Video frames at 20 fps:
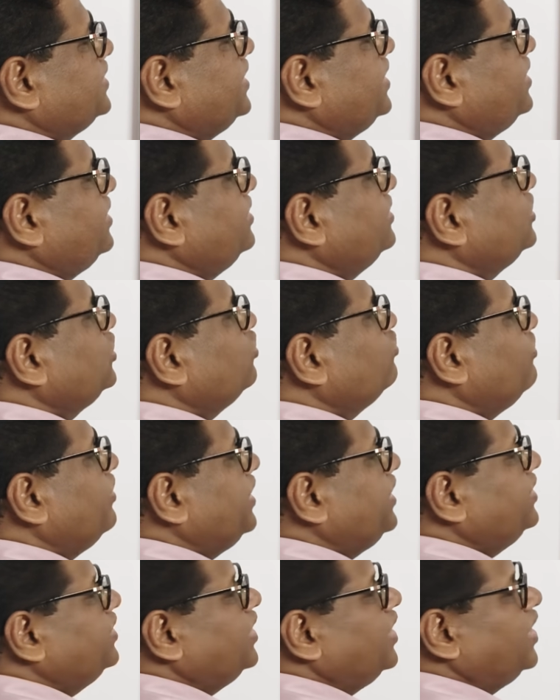there to
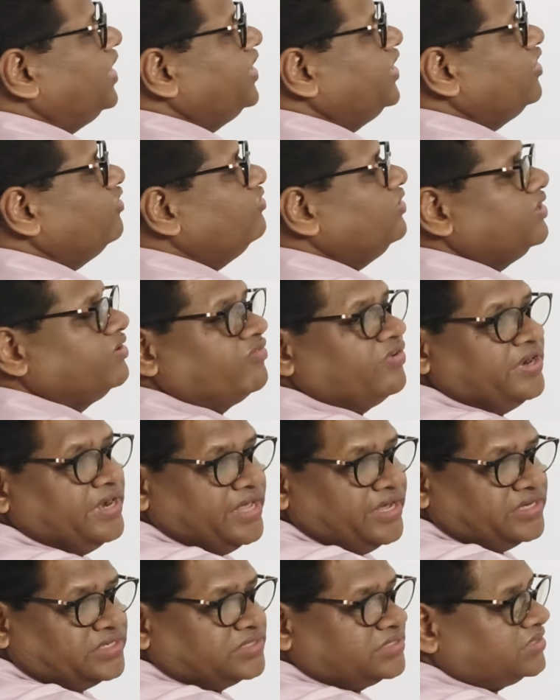find the RD of liquid
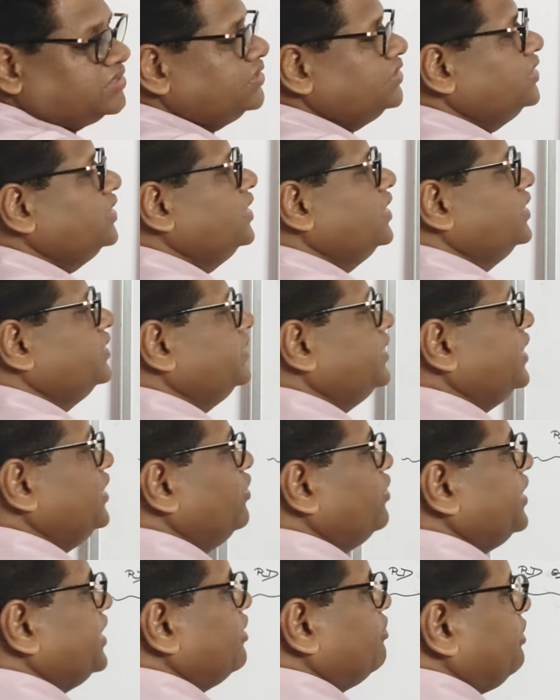X. Then
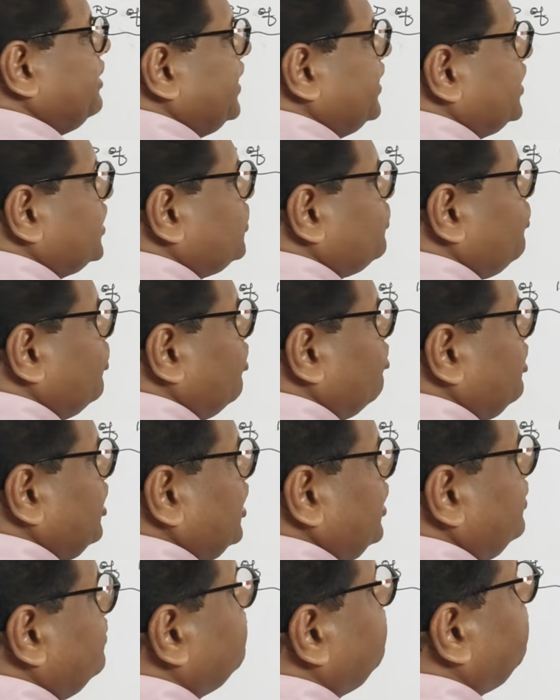you can apply this
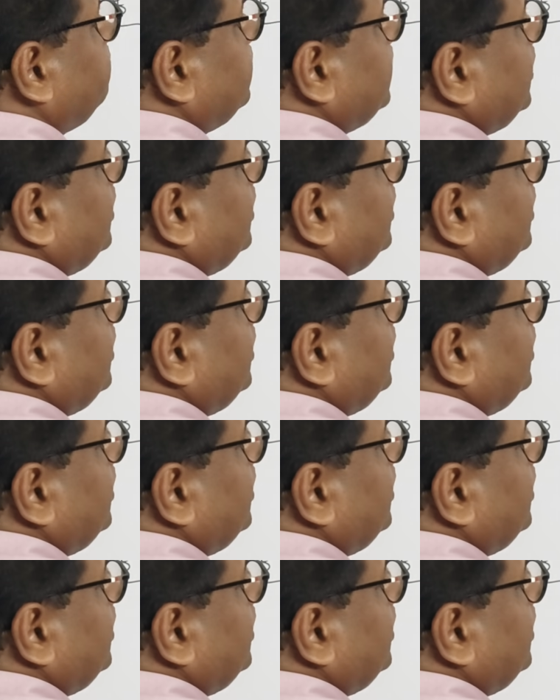formula: